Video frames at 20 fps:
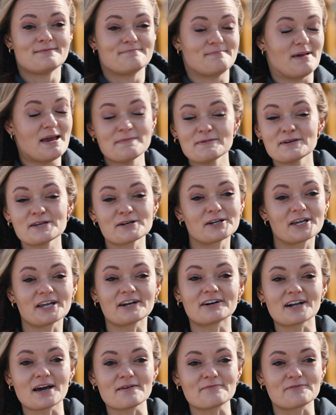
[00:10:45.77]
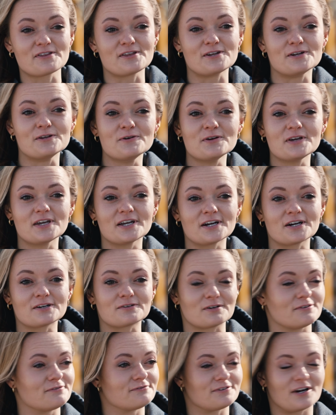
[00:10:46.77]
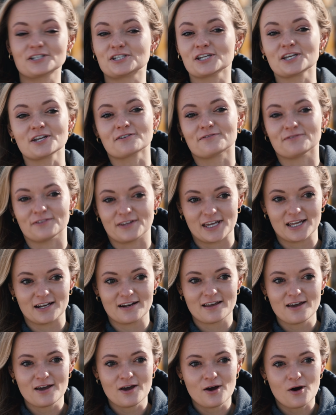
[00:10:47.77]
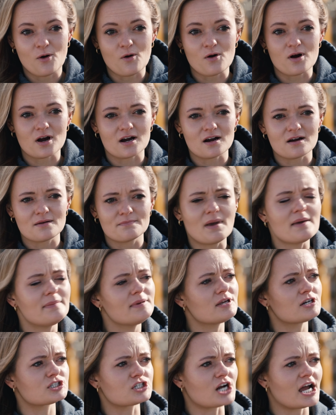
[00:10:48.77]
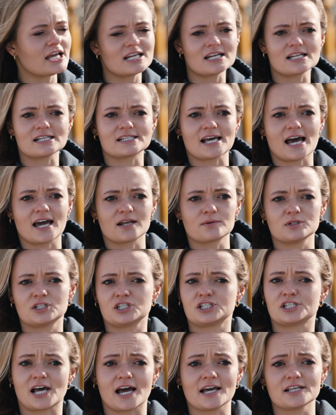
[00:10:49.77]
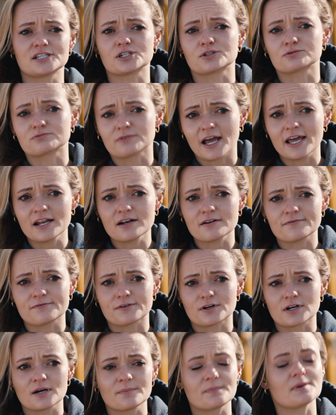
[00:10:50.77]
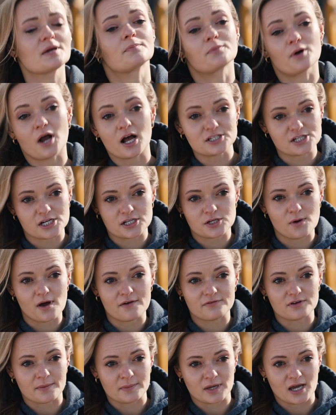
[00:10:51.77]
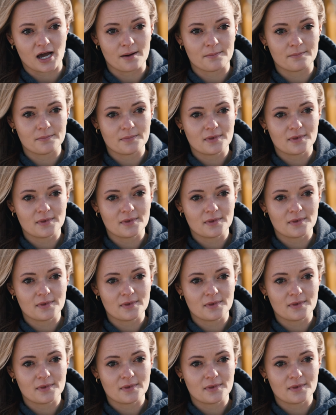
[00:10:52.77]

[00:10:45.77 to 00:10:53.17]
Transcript: Maybe you're gearing up for the new year, refreshing your fleet, or maybe you're trying to decide which size to rent for a big project you have coming up.